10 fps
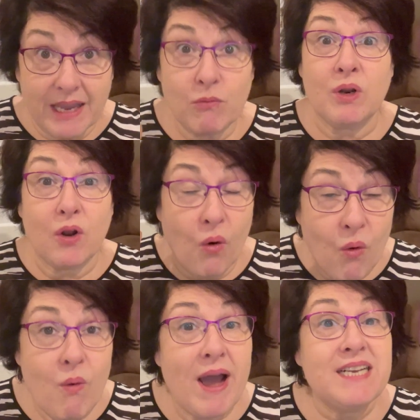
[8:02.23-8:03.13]
It will
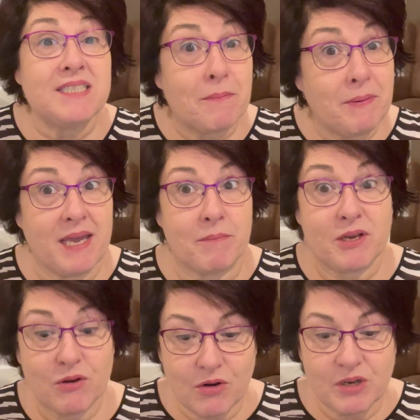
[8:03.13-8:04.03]
always appear
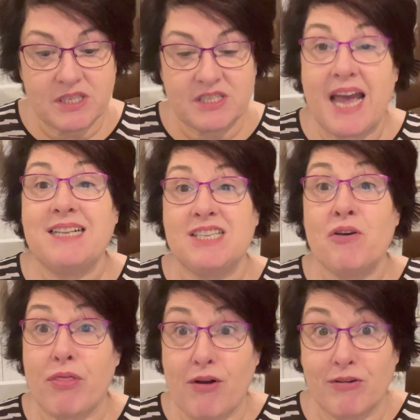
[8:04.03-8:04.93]
because that's the
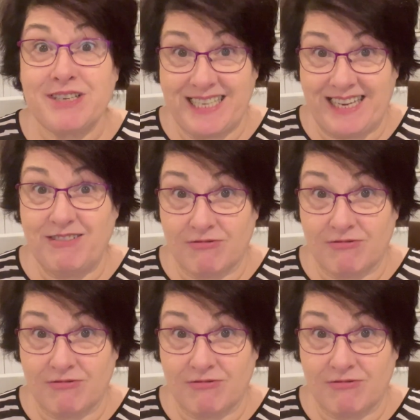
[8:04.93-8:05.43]
authority,